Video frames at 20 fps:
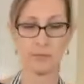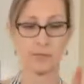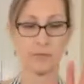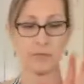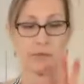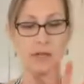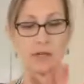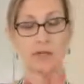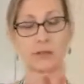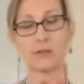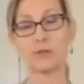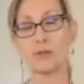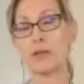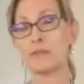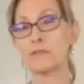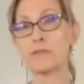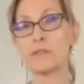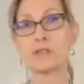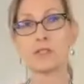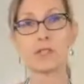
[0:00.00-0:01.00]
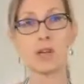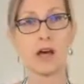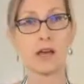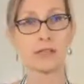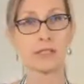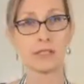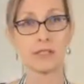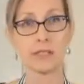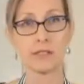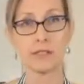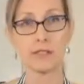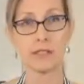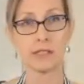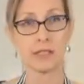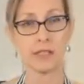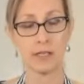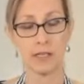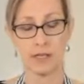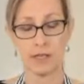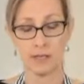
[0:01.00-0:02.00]
They're great for
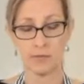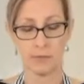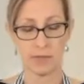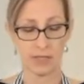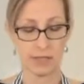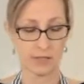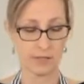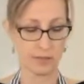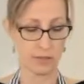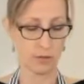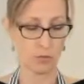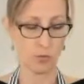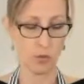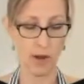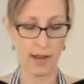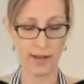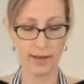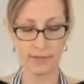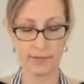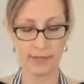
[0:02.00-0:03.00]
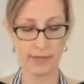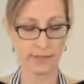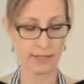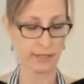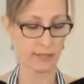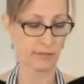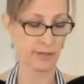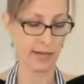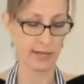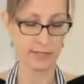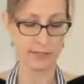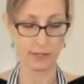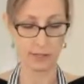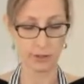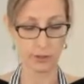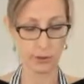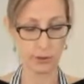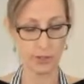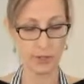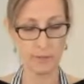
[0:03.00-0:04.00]
sauces because they're white. They get nice and
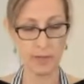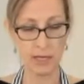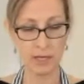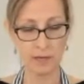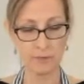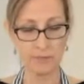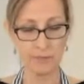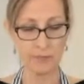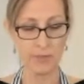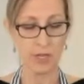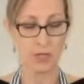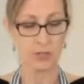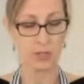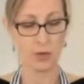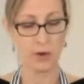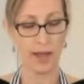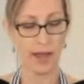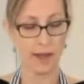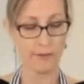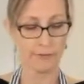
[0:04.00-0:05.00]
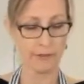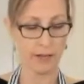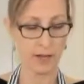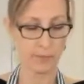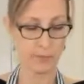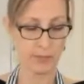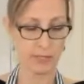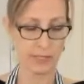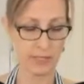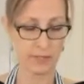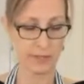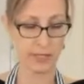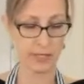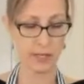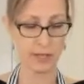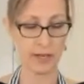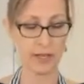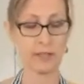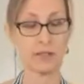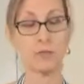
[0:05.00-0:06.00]
creamy. So 1/2 cup is in
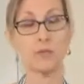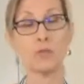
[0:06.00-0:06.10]
there, and then